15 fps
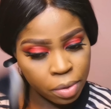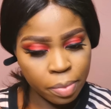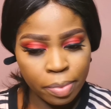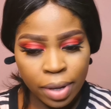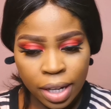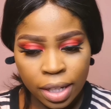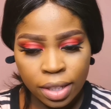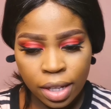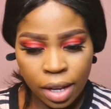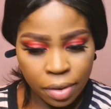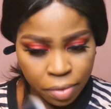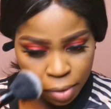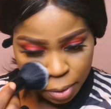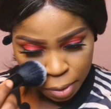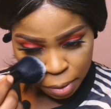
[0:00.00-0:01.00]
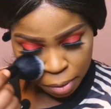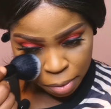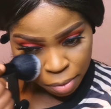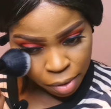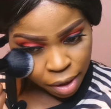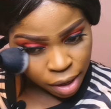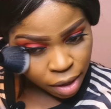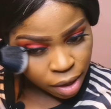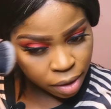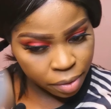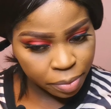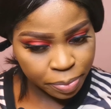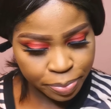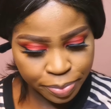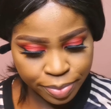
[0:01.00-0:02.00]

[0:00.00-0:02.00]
to blend everything together.